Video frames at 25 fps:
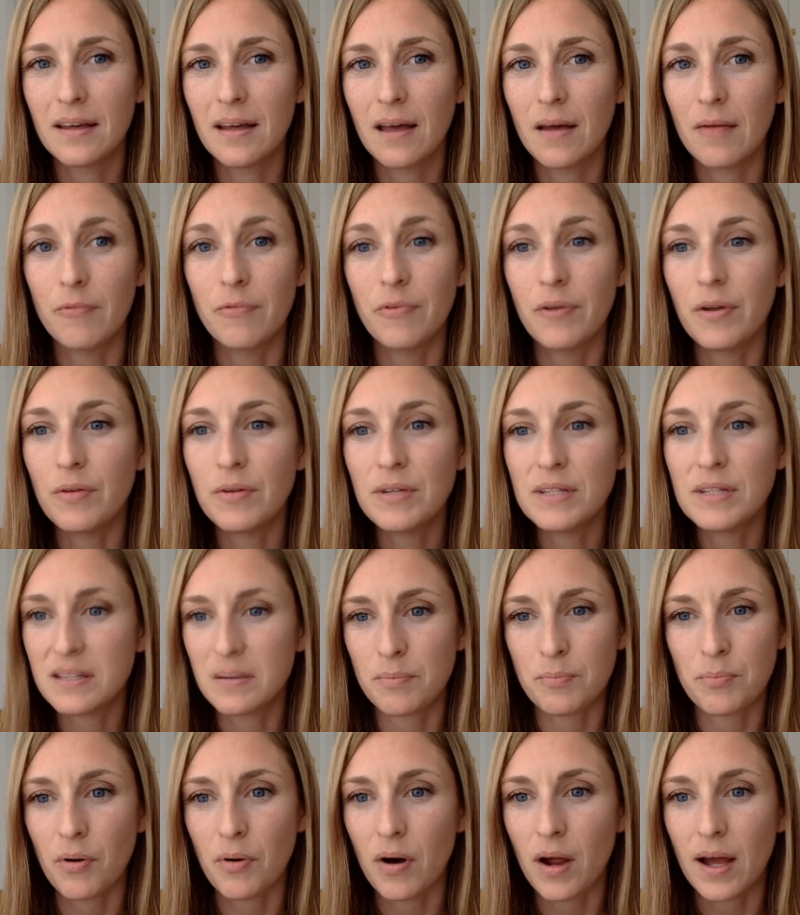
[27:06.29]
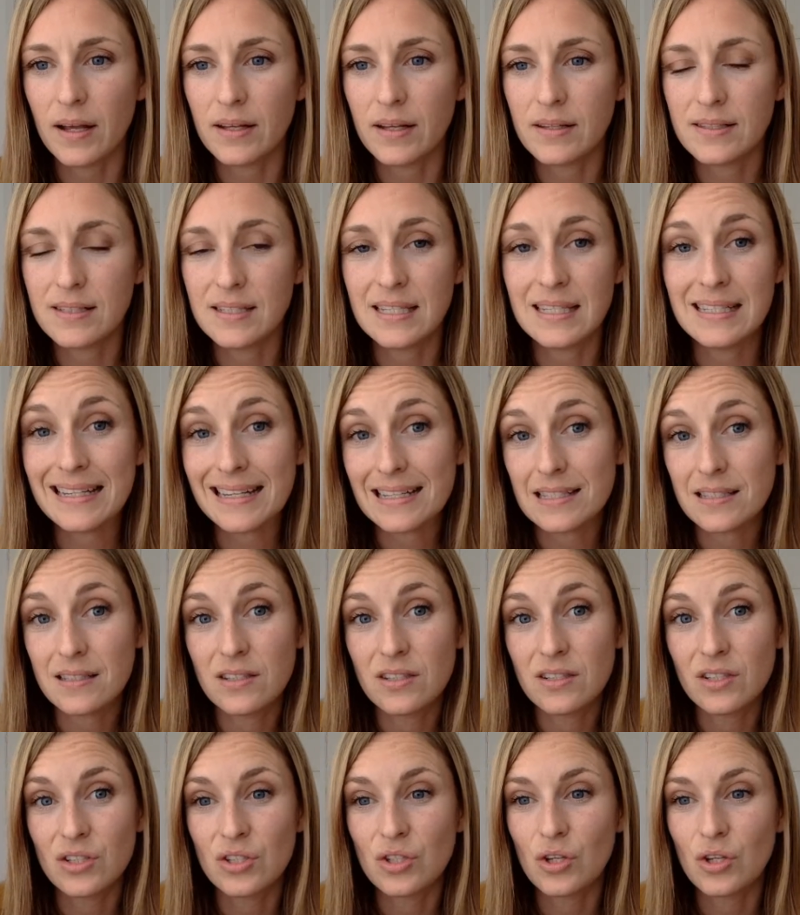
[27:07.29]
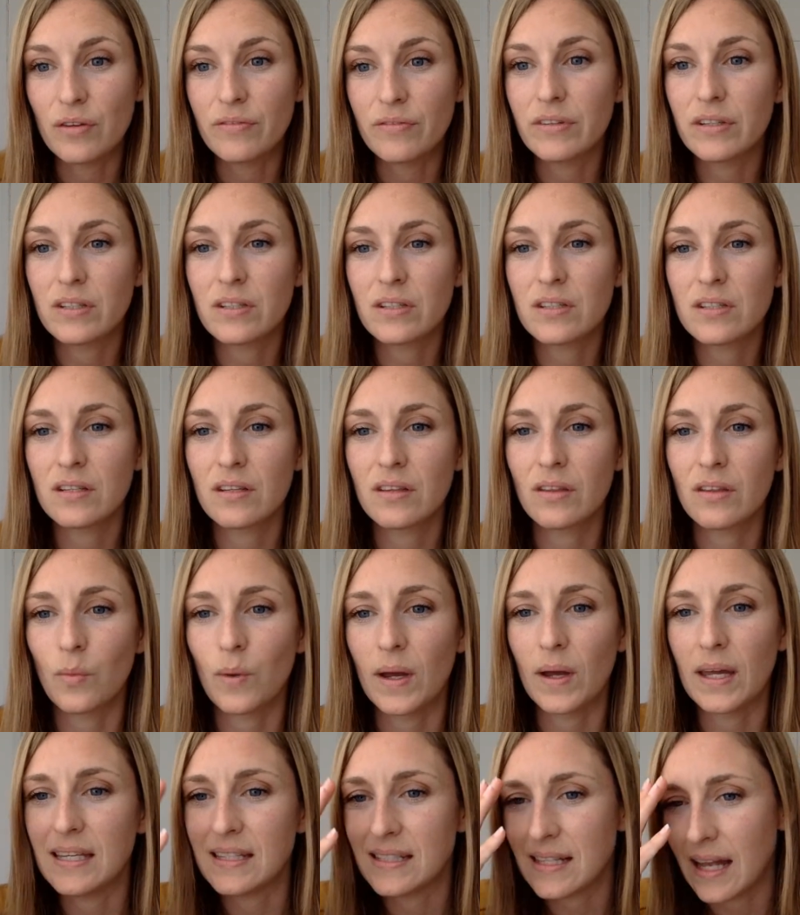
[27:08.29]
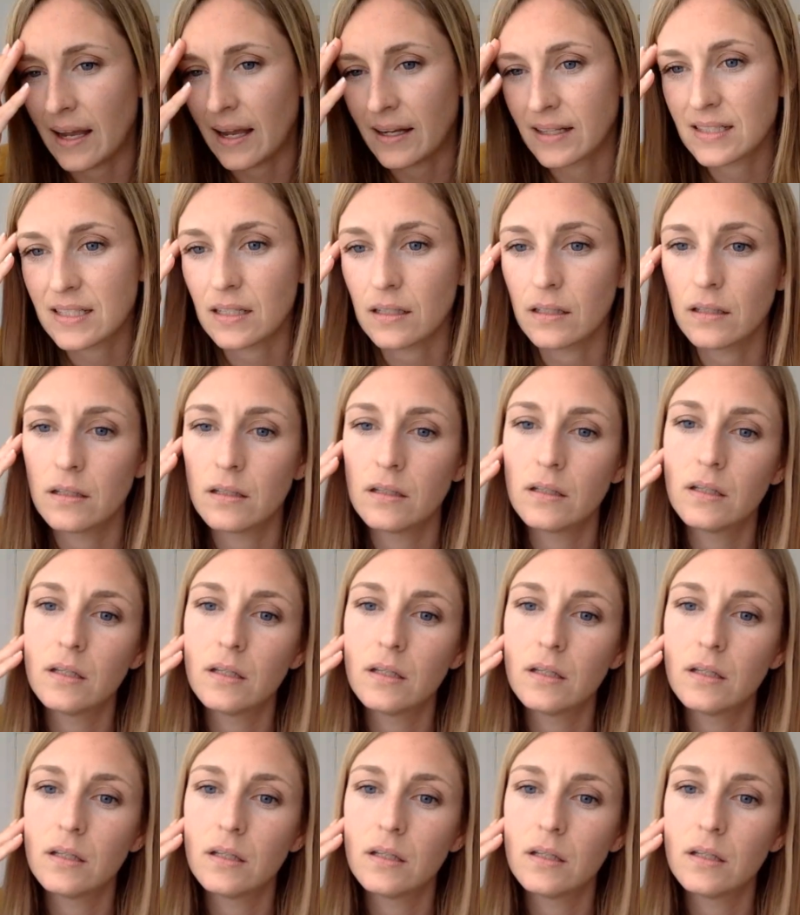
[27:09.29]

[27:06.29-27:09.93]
I'm very surprised. He doesn't deserve it, the way he's acting.